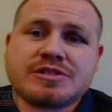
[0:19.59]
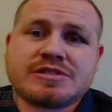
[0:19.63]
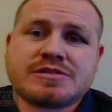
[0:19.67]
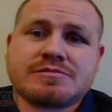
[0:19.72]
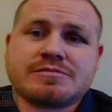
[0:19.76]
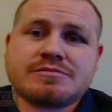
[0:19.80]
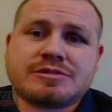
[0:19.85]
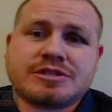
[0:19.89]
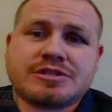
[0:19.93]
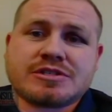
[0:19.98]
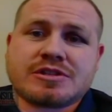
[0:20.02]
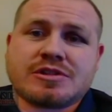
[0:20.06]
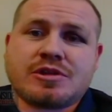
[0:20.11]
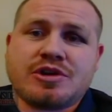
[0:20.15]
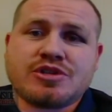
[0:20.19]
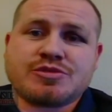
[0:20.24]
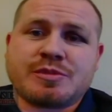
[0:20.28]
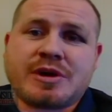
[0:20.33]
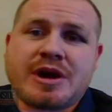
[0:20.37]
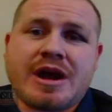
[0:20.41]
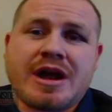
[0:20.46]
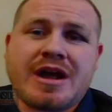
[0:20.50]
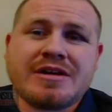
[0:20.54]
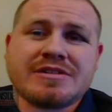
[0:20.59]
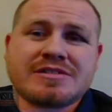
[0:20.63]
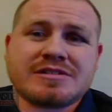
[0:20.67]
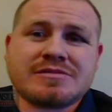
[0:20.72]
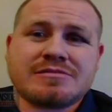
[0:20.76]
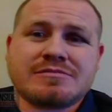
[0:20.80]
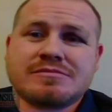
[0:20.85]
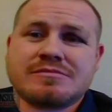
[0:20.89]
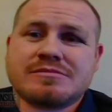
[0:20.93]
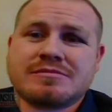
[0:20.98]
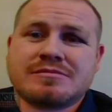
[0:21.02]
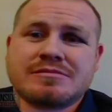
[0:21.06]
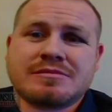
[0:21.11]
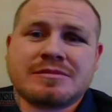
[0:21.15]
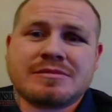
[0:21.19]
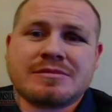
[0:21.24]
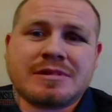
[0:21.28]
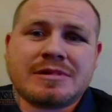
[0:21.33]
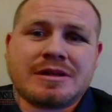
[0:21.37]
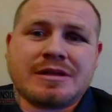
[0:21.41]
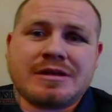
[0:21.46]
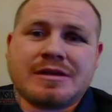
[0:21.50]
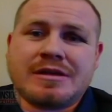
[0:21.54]
was just close my eyes and
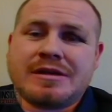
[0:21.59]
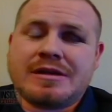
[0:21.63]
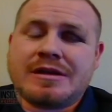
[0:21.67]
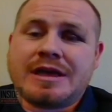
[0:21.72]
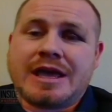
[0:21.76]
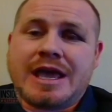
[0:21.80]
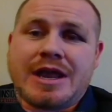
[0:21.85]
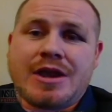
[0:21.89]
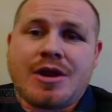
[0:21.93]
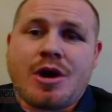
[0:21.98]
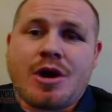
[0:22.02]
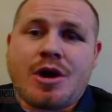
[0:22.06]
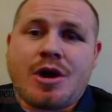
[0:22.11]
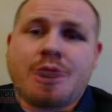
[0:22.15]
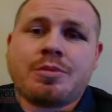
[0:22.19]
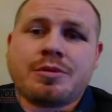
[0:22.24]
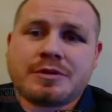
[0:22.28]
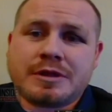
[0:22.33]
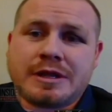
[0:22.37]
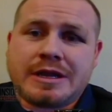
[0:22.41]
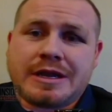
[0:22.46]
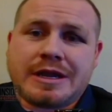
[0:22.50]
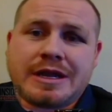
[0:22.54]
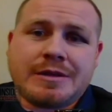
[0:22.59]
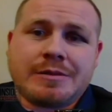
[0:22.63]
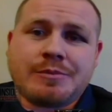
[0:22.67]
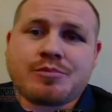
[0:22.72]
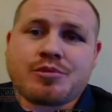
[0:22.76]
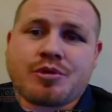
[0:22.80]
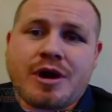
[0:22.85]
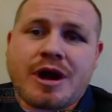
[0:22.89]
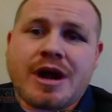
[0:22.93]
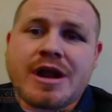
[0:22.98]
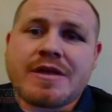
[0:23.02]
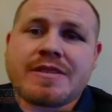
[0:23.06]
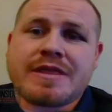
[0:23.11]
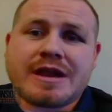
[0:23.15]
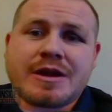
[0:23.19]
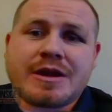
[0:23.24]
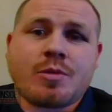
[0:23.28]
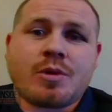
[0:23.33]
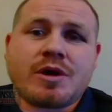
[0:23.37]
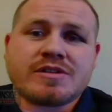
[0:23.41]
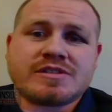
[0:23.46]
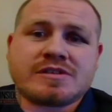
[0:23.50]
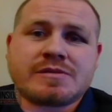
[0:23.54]
and hope and, and, pray that it
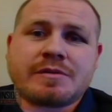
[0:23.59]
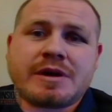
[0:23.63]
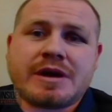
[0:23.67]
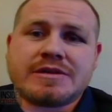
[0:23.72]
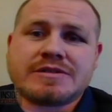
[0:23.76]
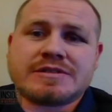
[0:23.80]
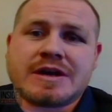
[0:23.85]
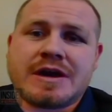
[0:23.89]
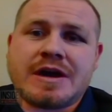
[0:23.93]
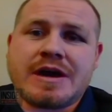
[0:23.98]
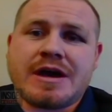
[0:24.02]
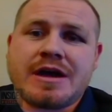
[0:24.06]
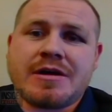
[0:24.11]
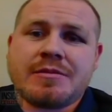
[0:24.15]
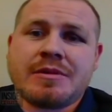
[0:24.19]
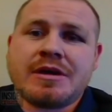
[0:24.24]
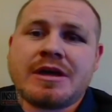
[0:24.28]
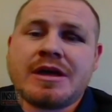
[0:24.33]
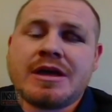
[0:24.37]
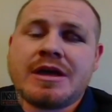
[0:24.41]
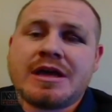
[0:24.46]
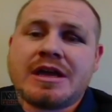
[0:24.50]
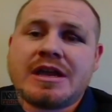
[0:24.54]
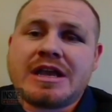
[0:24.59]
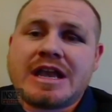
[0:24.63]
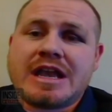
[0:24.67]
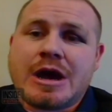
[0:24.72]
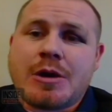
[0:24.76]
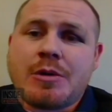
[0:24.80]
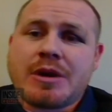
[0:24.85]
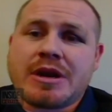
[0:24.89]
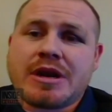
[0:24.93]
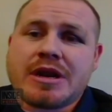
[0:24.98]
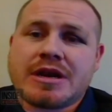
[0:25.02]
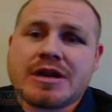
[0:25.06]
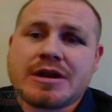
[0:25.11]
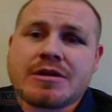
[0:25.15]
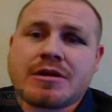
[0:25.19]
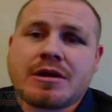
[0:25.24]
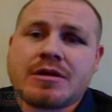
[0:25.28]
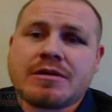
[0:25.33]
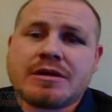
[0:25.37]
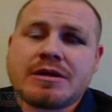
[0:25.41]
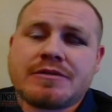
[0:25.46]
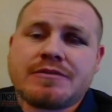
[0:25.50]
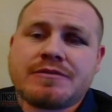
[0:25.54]
wasn't my time. 27 year old
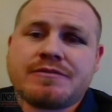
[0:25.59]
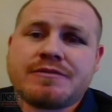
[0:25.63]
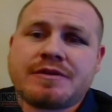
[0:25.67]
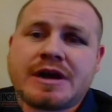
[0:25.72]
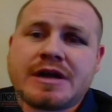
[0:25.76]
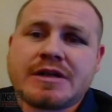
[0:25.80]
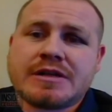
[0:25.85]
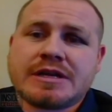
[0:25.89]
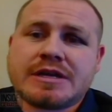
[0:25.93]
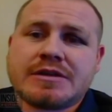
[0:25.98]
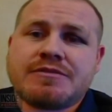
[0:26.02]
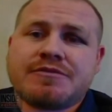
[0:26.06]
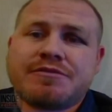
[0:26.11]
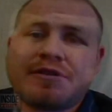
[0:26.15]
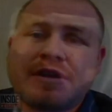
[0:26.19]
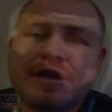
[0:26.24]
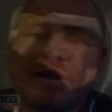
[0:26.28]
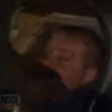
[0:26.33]
Caleb Whitby